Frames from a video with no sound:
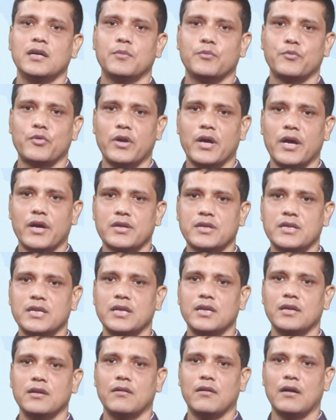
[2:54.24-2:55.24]

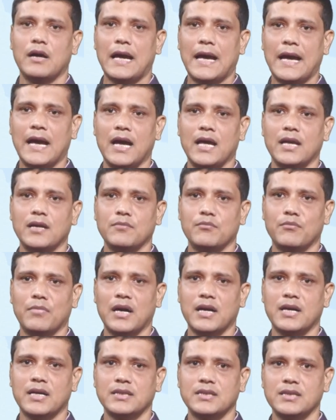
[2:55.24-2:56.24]
producing and
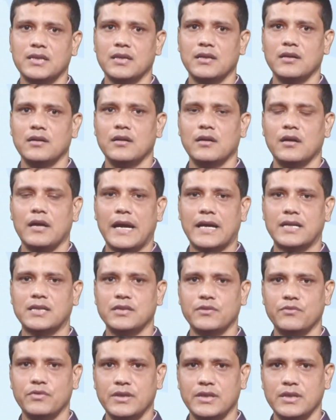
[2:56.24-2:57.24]
marketing
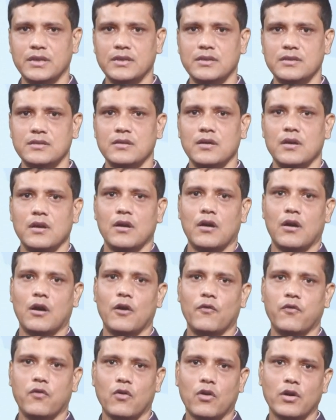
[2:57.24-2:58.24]
activities
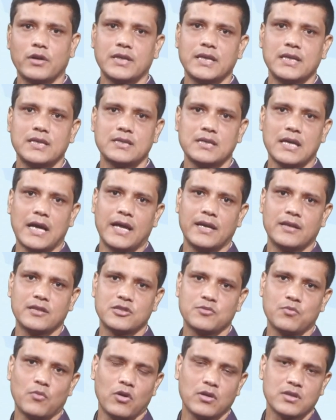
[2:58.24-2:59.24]
of cottage and
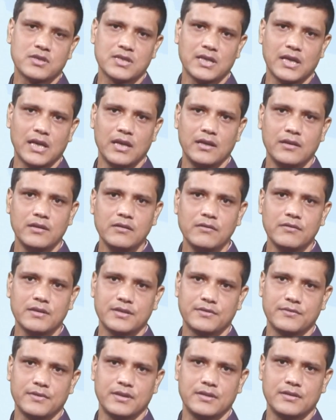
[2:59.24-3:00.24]
small-scale
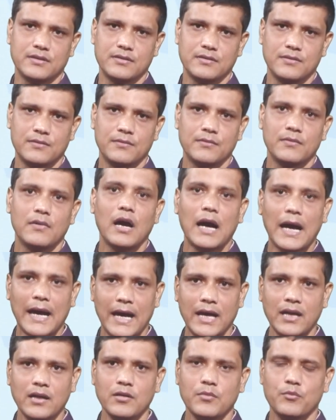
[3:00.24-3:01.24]
industries,
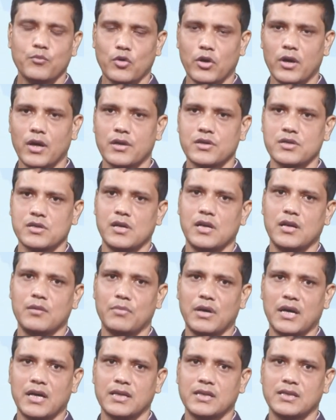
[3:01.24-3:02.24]
and production and
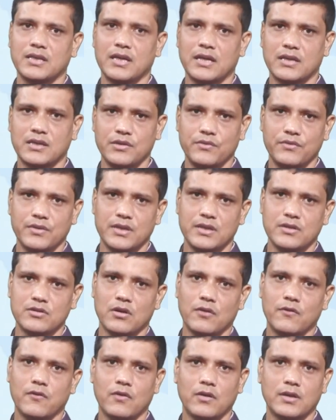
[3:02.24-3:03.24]
marketing activities
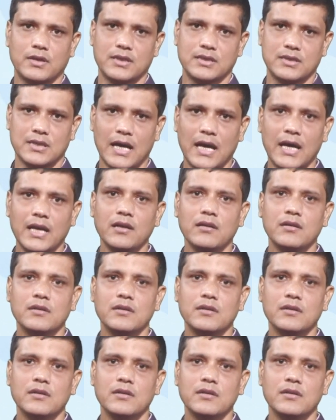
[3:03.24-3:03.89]
of cottage and